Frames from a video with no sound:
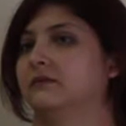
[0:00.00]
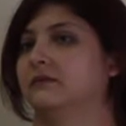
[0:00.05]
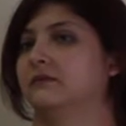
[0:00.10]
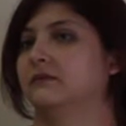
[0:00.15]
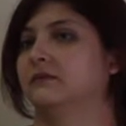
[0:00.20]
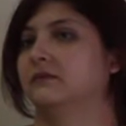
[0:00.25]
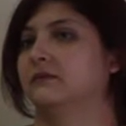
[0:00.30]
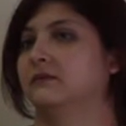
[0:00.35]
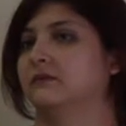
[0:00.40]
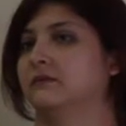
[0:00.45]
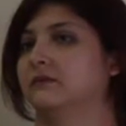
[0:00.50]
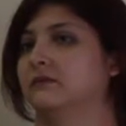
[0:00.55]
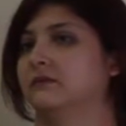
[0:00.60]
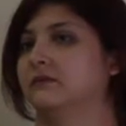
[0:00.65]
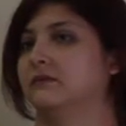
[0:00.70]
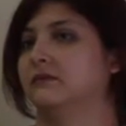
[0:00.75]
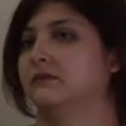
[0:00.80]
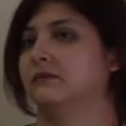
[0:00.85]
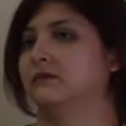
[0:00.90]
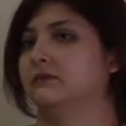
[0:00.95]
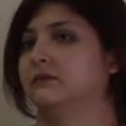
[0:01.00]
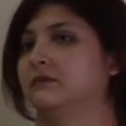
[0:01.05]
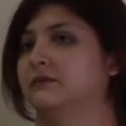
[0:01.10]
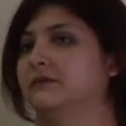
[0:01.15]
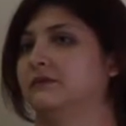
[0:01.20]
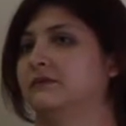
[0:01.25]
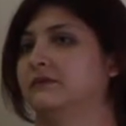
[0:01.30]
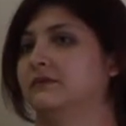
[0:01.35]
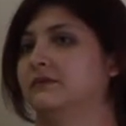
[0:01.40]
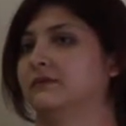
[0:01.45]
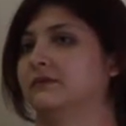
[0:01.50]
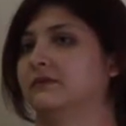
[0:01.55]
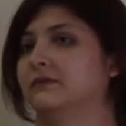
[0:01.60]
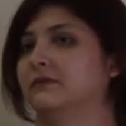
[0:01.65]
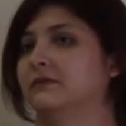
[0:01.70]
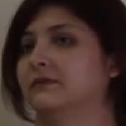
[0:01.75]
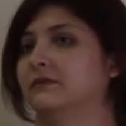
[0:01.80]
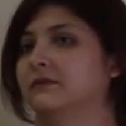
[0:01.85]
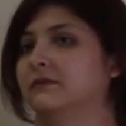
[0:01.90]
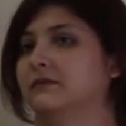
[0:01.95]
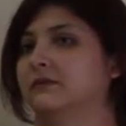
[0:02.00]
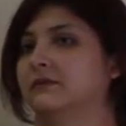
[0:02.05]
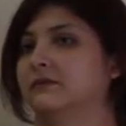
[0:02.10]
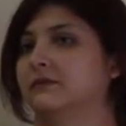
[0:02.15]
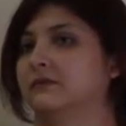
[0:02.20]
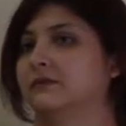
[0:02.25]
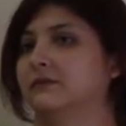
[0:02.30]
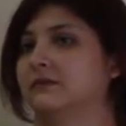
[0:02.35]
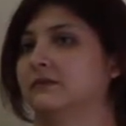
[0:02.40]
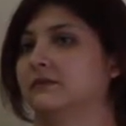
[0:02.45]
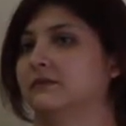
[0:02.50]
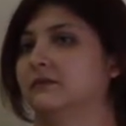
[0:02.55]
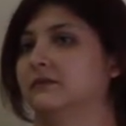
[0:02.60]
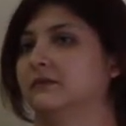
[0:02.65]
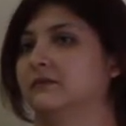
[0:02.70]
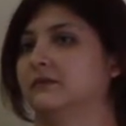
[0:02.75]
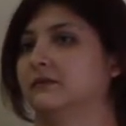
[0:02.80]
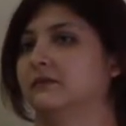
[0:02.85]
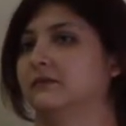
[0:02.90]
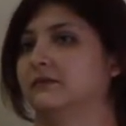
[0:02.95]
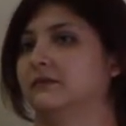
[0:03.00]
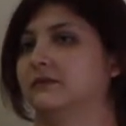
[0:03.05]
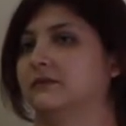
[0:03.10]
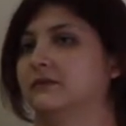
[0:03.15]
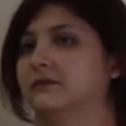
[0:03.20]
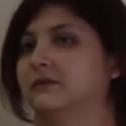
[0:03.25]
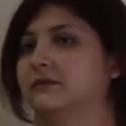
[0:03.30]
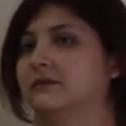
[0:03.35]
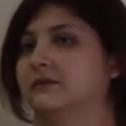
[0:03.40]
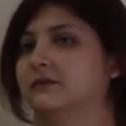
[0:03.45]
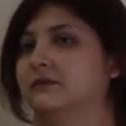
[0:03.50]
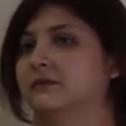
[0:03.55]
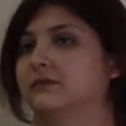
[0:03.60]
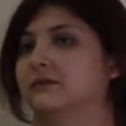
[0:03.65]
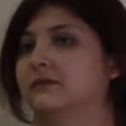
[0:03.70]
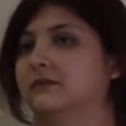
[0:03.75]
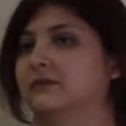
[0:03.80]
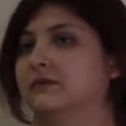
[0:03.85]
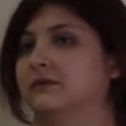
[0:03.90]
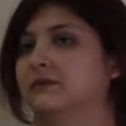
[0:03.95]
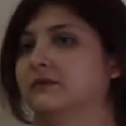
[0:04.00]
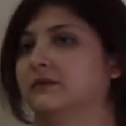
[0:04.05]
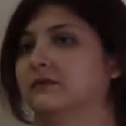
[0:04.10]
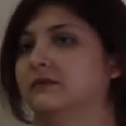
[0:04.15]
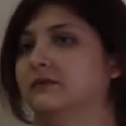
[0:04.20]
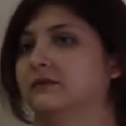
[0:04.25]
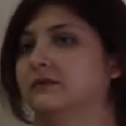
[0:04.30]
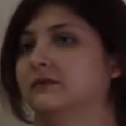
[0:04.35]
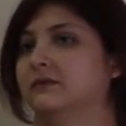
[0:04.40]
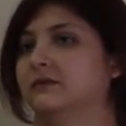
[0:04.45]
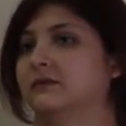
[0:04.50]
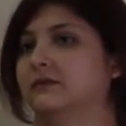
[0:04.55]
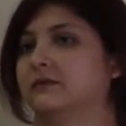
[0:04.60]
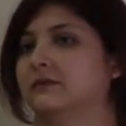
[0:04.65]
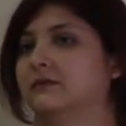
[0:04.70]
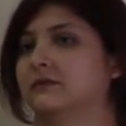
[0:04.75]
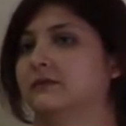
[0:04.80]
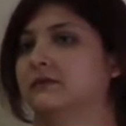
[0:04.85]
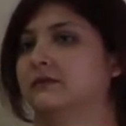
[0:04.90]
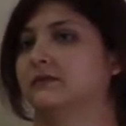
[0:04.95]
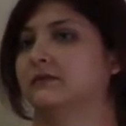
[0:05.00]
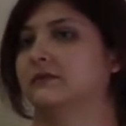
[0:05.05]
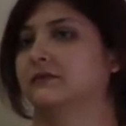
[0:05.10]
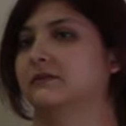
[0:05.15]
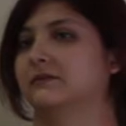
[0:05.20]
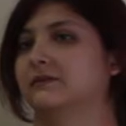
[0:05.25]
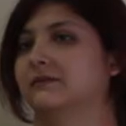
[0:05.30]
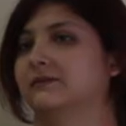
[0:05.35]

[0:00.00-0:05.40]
No words are spoken by the person on screen.